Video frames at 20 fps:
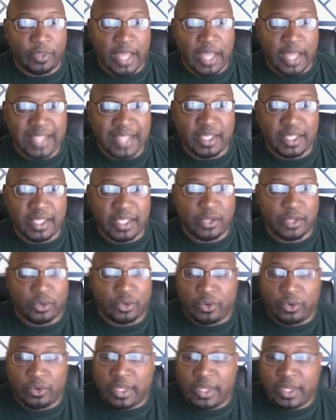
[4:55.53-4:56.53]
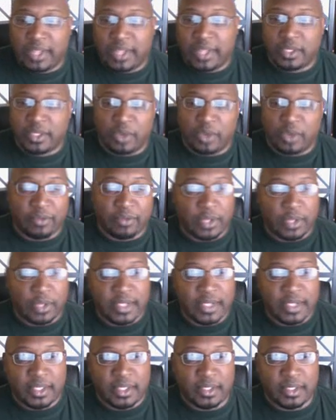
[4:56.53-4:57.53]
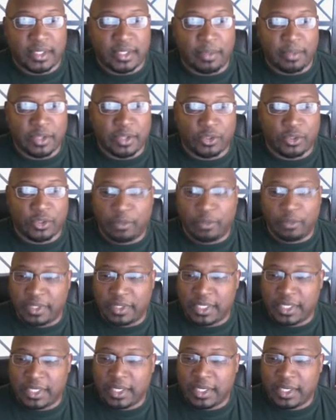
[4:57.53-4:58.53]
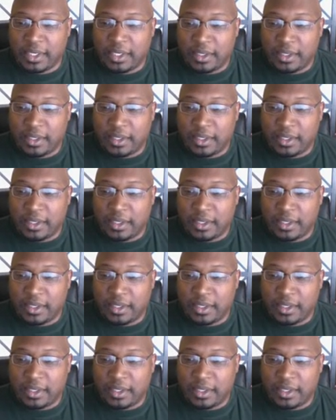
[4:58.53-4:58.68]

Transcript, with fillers: the ice age or during the ice age or after the ice age. I'm not sure, but